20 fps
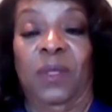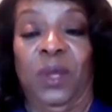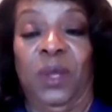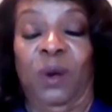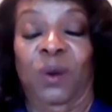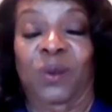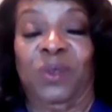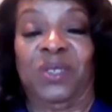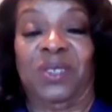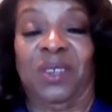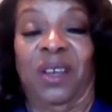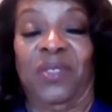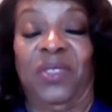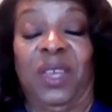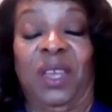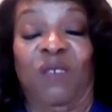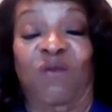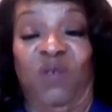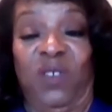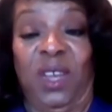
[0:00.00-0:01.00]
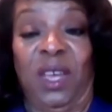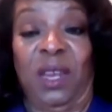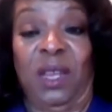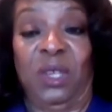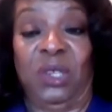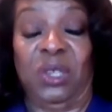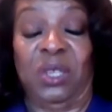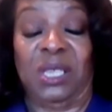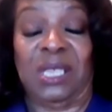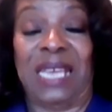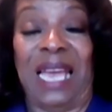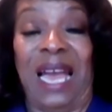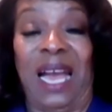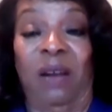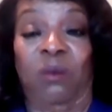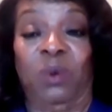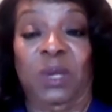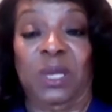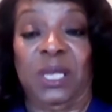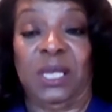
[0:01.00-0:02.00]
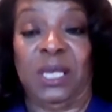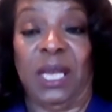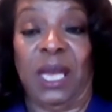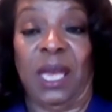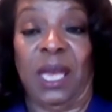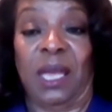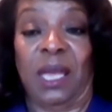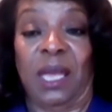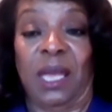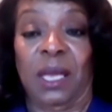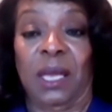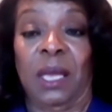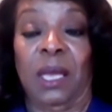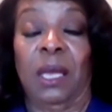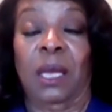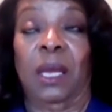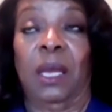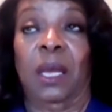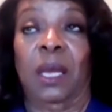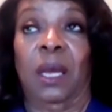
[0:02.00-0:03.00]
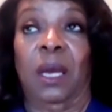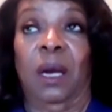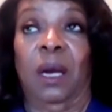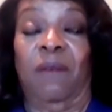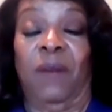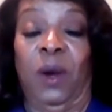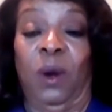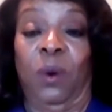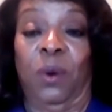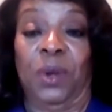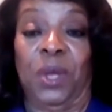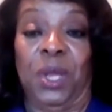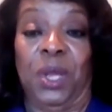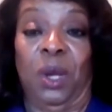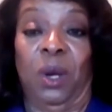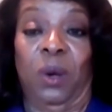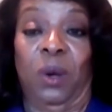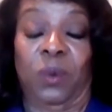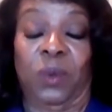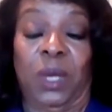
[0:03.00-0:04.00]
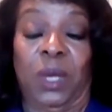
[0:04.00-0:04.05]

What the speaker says: Those are the advantages, I would say, of owning your own